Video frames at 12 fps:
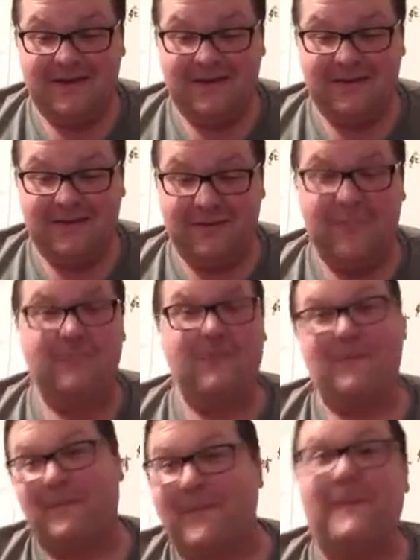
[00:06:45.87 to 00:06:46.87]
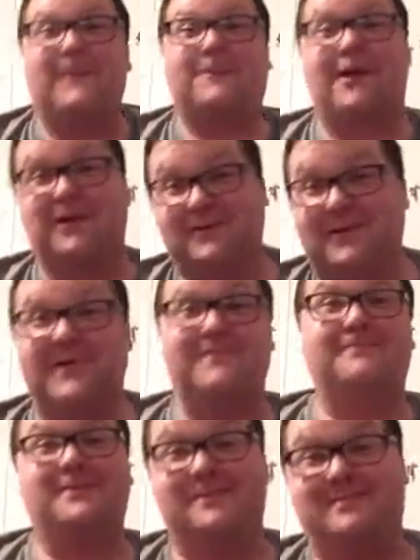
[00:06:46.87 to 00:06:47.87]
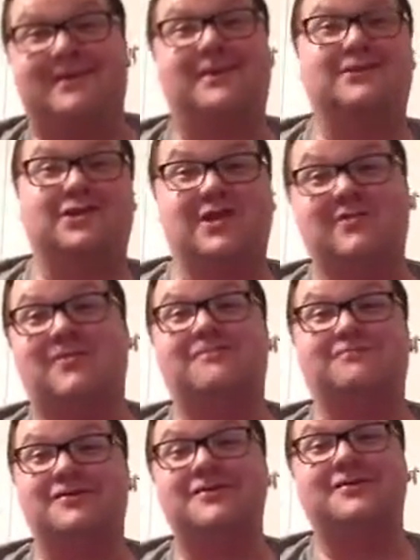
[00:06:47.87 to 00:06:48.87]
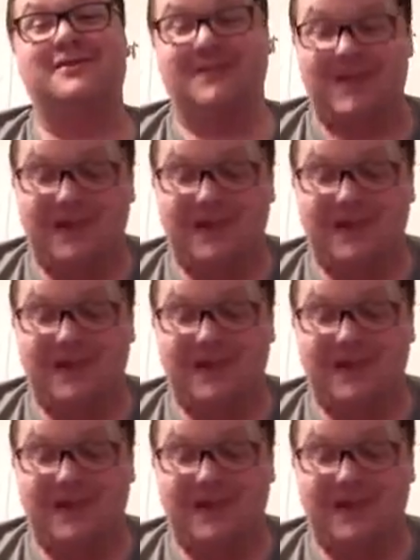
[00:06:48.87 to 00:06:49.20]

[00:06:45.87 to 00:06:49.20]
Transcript: don't know. I've got to get me my Jello pudding.